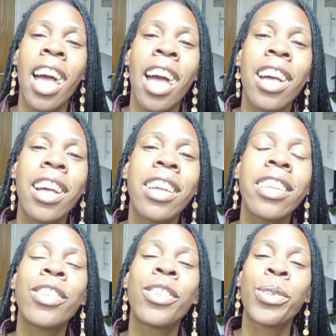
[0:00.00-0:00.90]

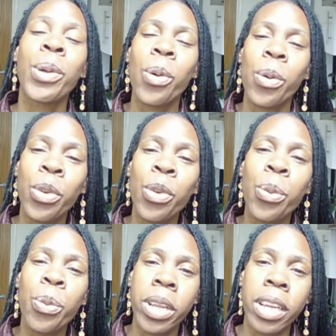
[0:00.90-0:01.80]
and so
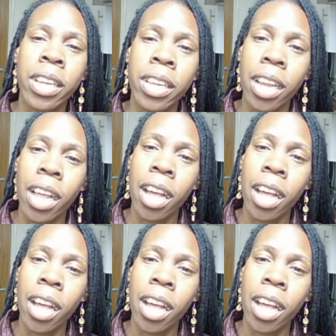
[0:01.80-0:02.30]
you will